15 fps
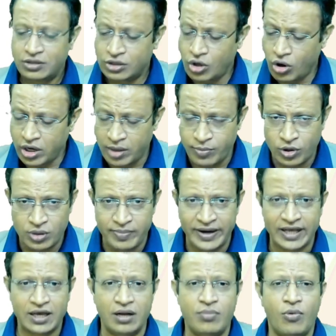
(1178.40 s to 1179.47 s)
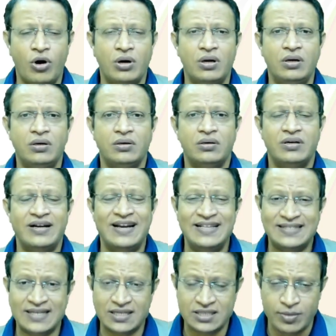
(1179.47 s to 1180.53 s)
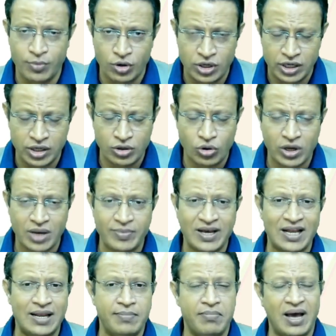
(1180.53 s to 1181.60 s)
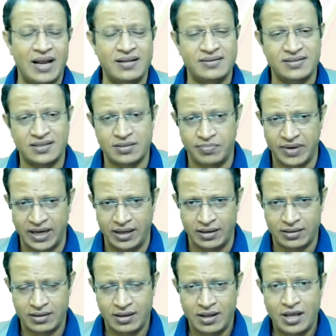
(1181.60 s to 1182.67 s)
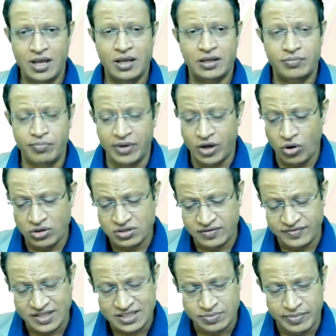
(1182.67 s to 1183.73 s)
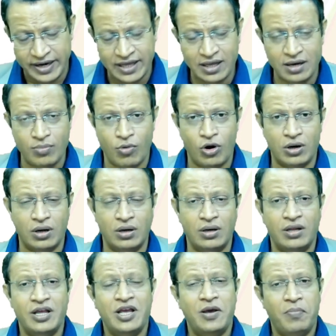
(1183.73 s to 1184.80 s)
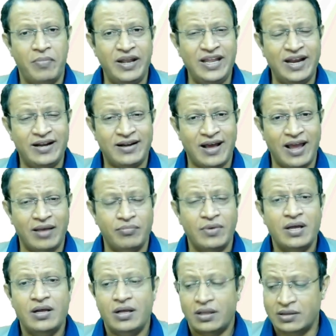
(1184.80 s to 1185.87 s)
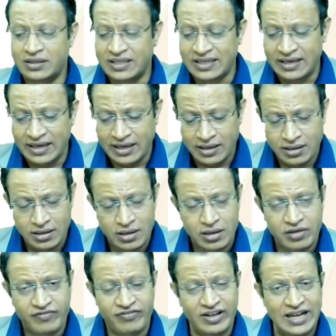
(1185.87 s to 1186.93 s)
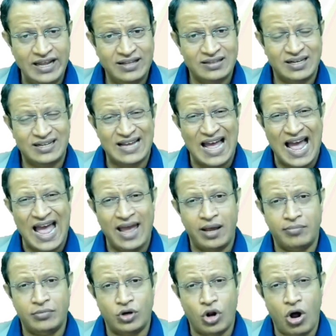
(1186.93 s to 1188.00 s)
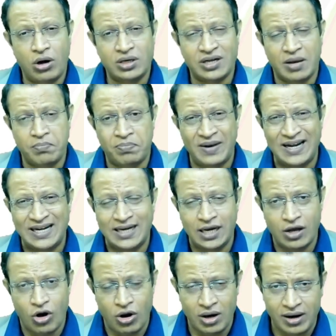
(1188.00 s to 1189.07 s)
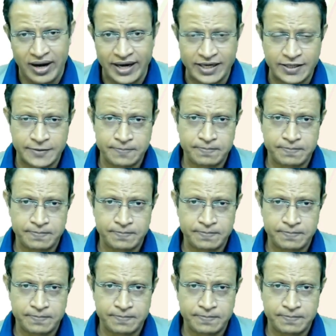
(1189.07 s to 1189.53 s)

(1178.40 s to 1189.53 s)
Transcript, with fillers: talk about medical model, discuss about neurochemical imbalance in the brain. Because of this medical model, many a time the feeling that I am not completely alright,